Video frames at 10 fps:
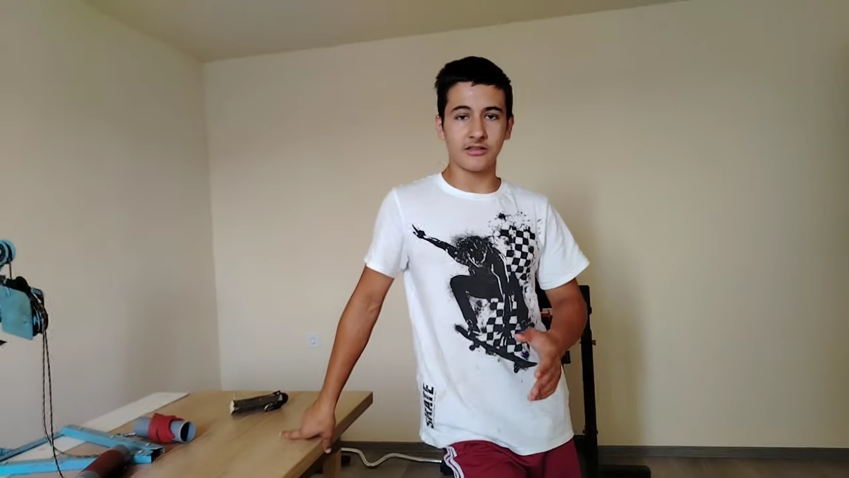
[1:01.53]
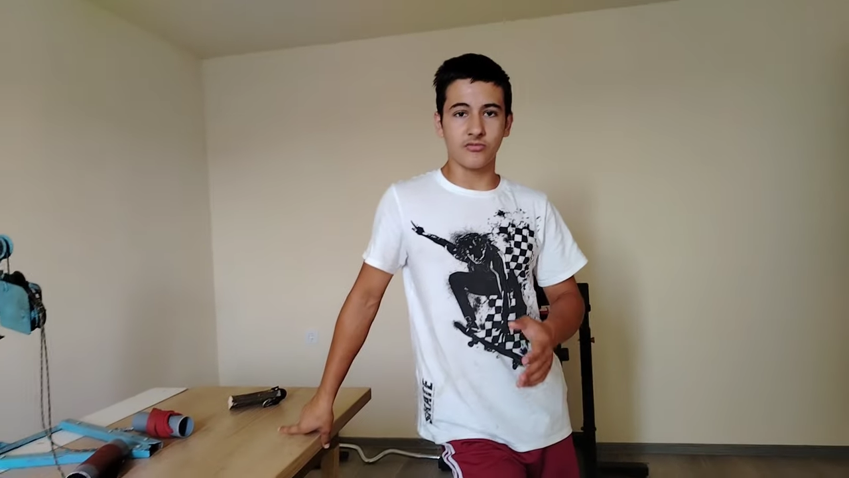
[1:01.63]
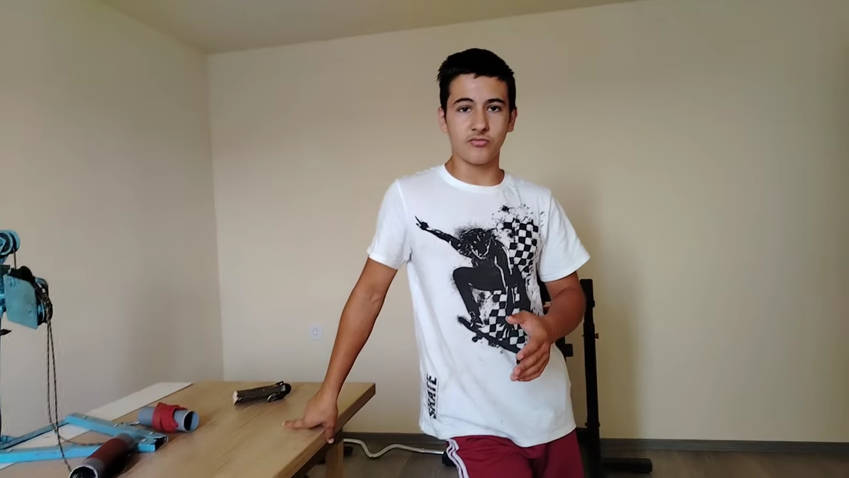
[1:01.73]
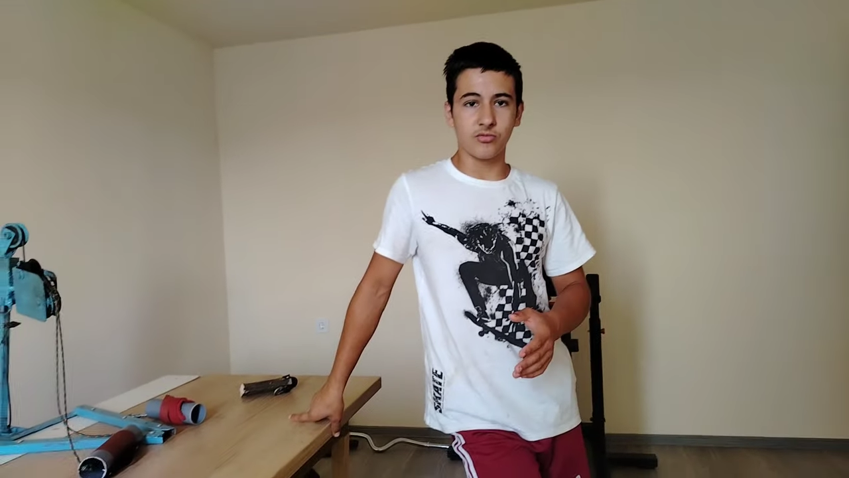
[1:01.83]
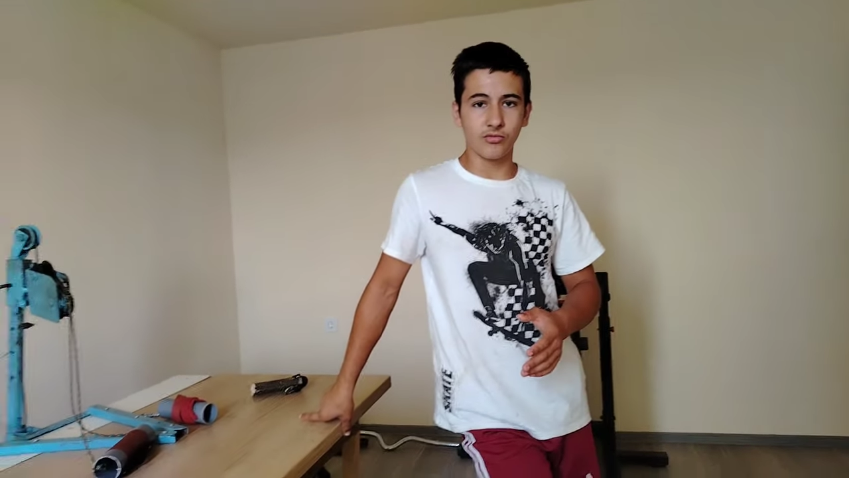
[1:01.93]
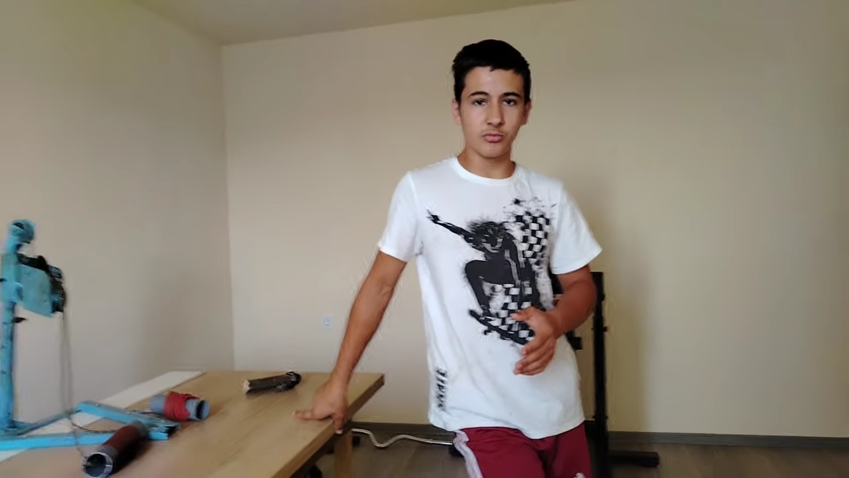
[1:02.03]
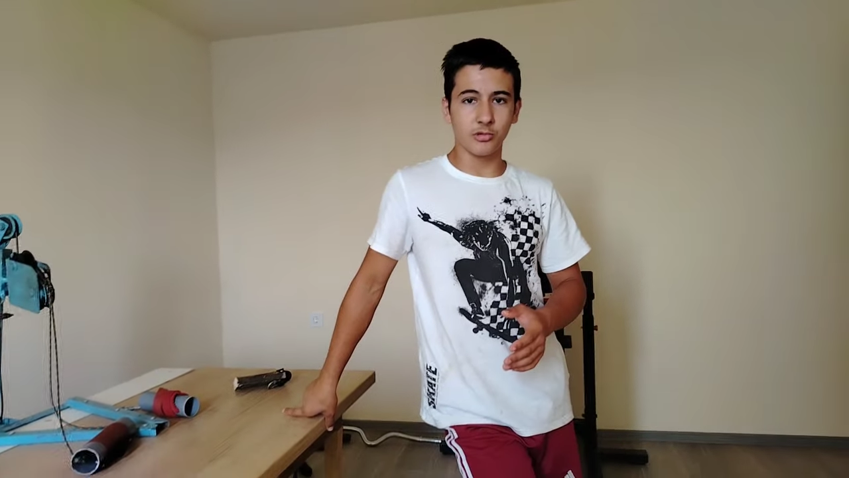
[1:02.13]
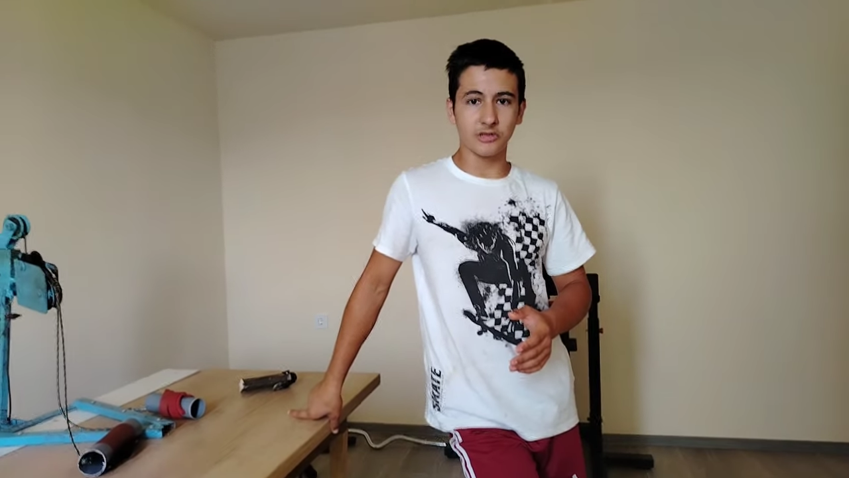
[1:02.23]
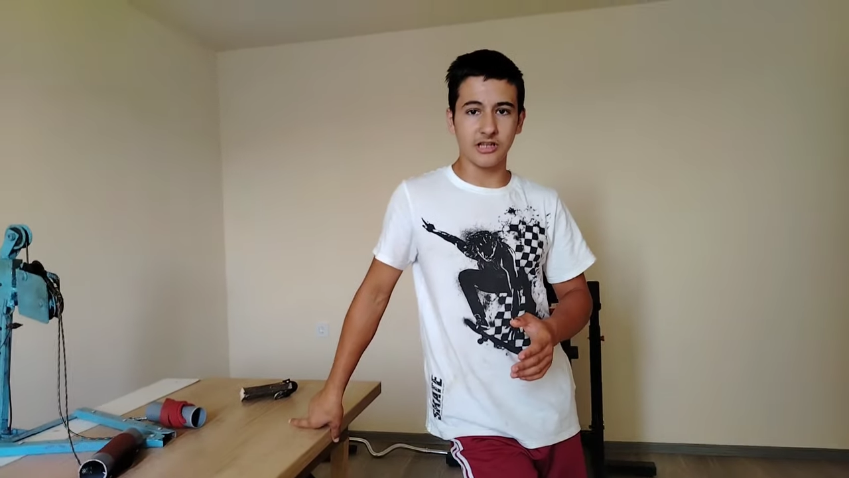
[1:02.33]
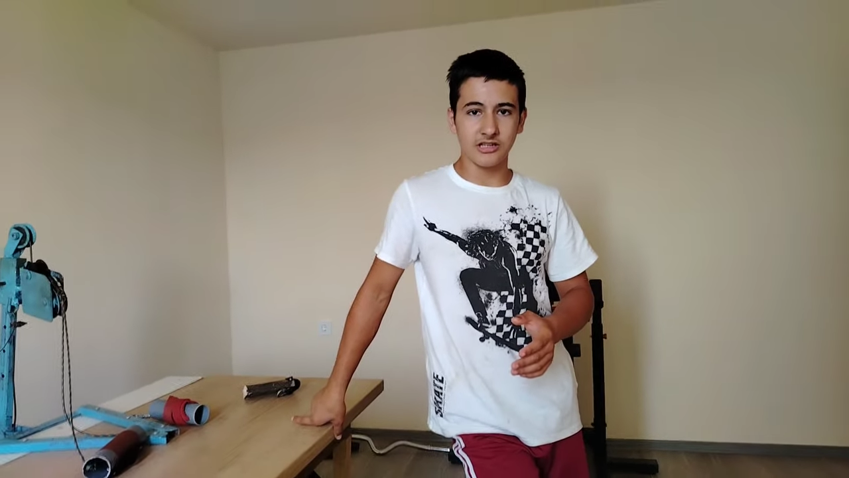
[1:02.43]
its full
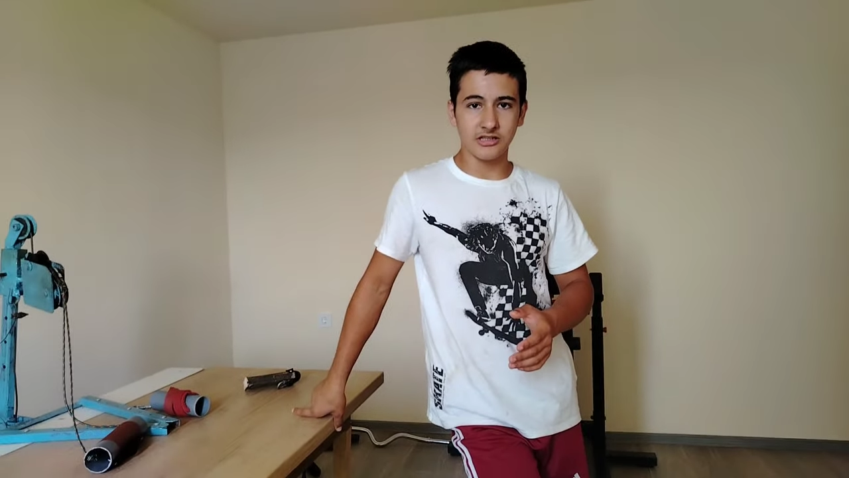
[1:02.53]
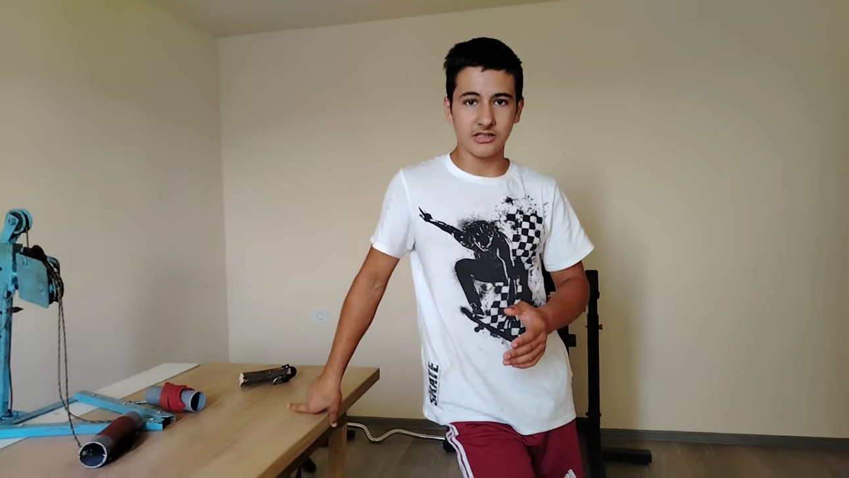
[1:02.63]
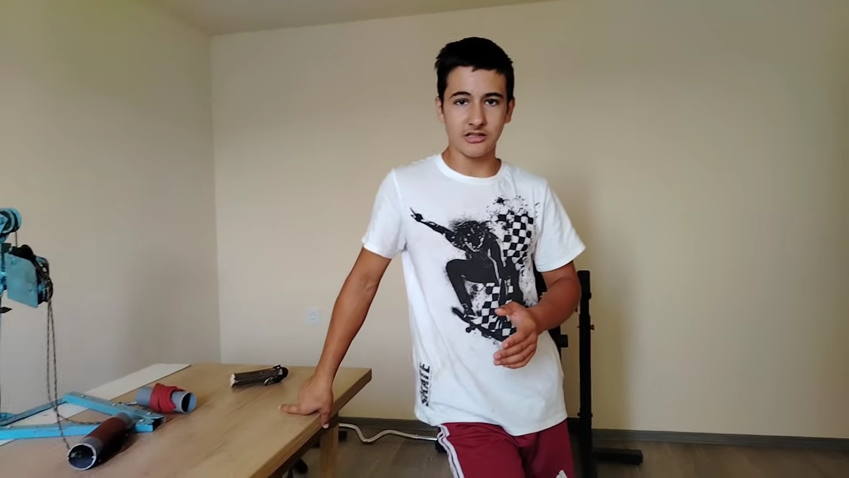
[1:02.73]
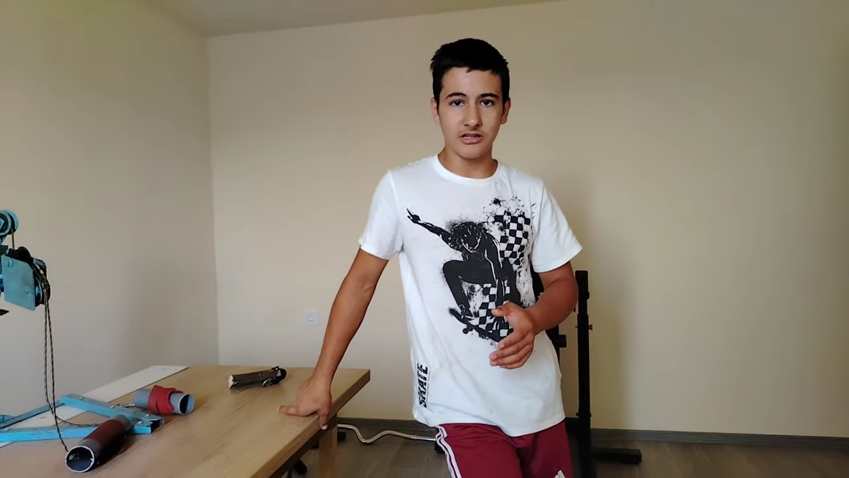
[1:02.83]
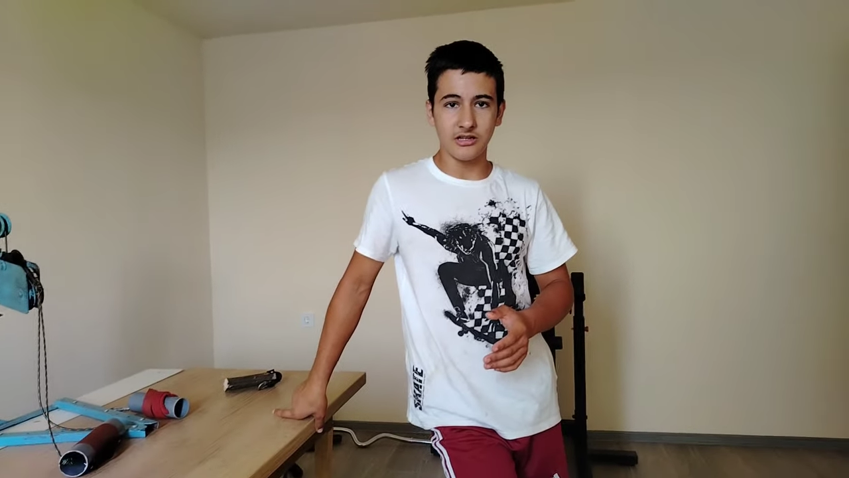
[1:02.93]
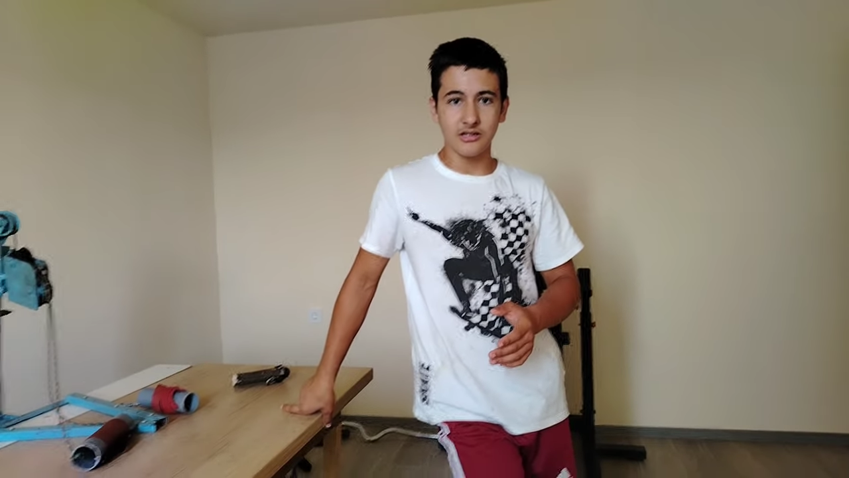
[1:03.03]
potential.